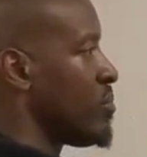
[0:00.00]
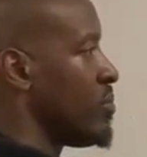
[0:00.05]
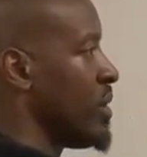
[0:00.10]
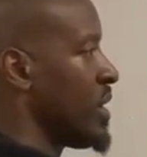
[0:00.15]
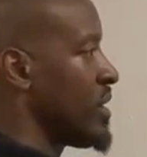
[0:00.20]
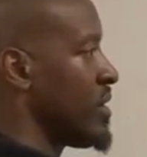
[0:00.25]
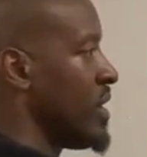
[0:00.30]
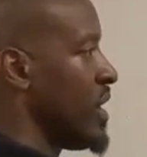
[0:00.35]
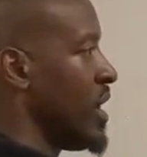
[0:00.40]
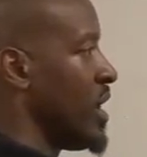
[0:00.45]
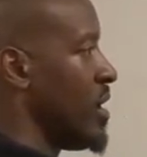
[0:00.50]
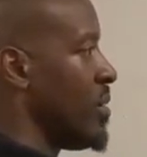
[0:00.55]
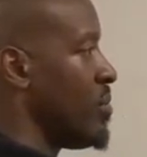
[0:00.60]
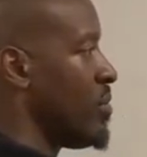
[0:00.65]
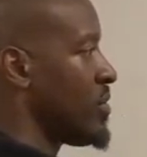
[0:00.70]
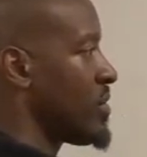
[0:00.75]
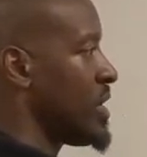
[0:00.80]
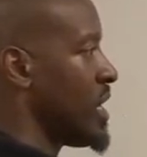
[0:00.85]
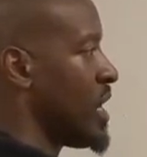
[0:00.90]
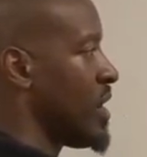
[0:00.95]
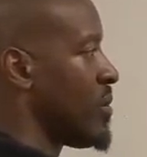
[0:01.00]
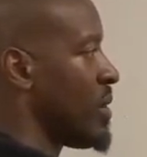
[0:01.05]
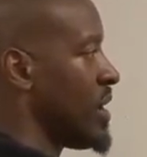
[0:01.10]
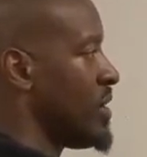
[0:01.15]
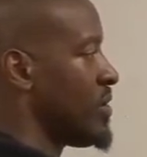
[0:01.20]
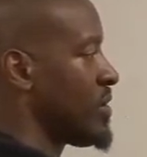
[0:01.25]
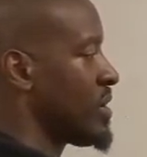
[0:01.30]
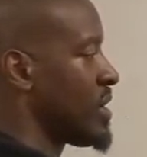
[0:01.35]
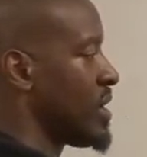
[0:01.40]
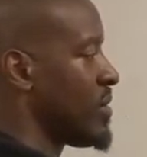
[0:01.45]
Bring your elbow down while
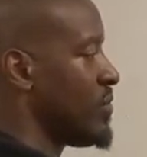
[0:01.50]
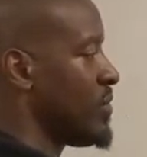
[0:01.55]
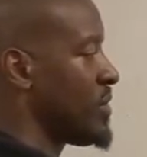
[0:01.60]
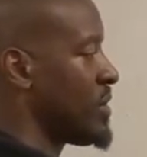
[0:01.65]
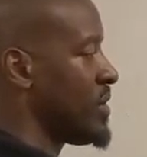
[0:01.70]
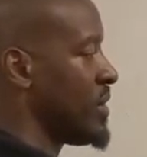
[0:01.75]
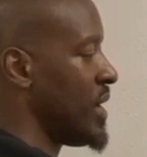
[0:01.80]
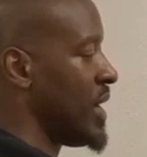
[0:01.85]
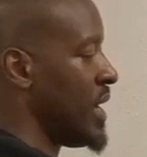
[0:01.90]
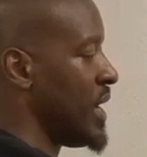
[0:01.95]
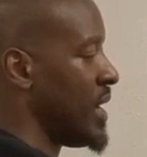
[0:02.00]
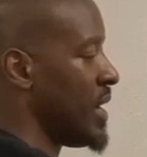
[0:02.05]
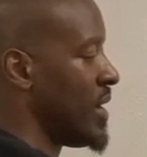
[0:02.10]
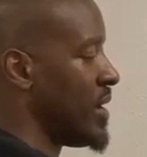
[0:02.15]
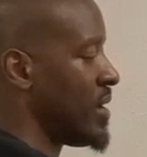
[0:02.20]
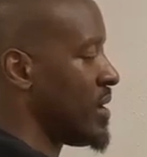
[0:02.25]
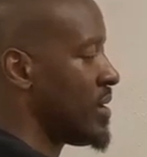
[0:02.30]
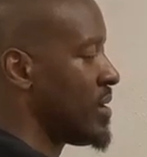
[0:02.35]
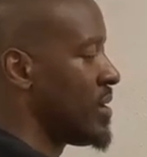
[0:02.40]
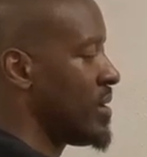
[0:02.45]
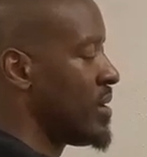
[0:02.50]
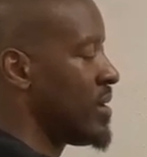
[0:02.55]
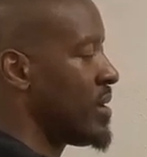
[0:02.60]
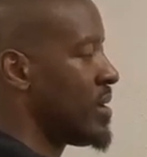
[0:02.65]
you're covering your head.